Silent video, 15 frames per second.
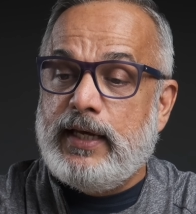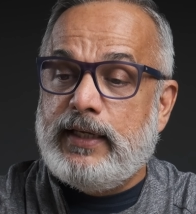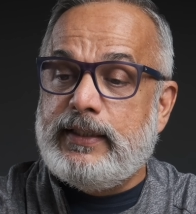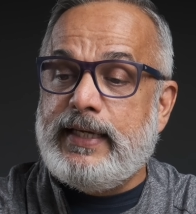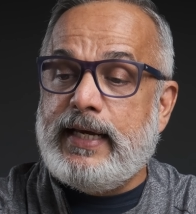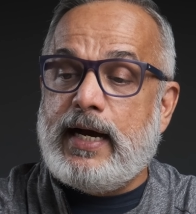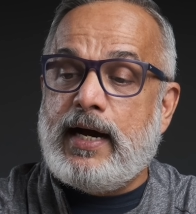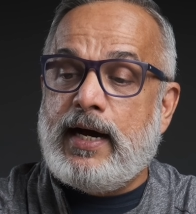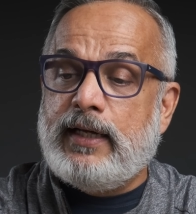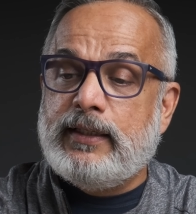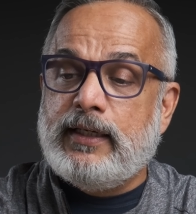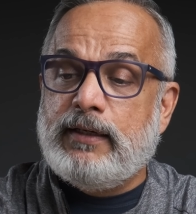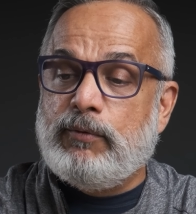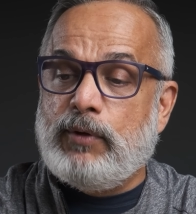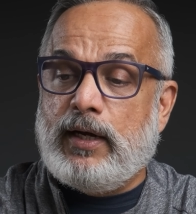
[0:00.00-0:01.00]
the
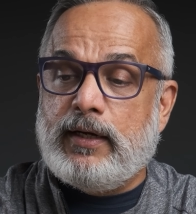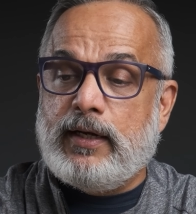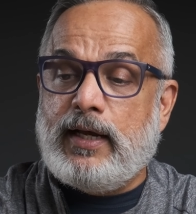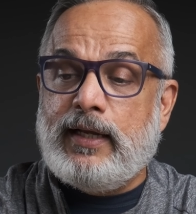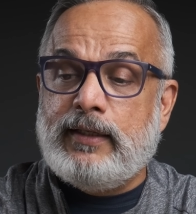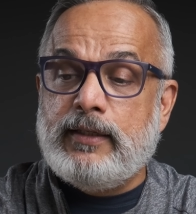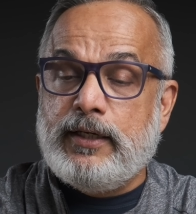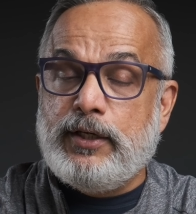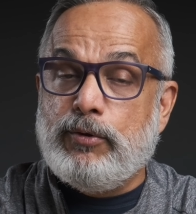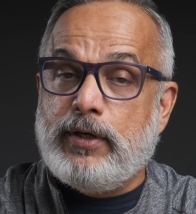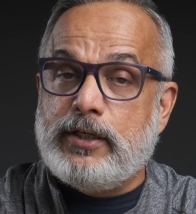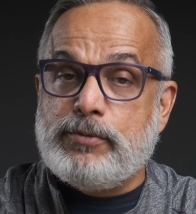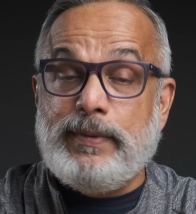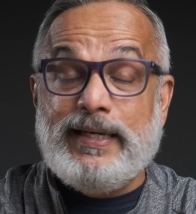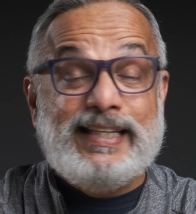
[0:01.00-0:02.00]
other one, other USB.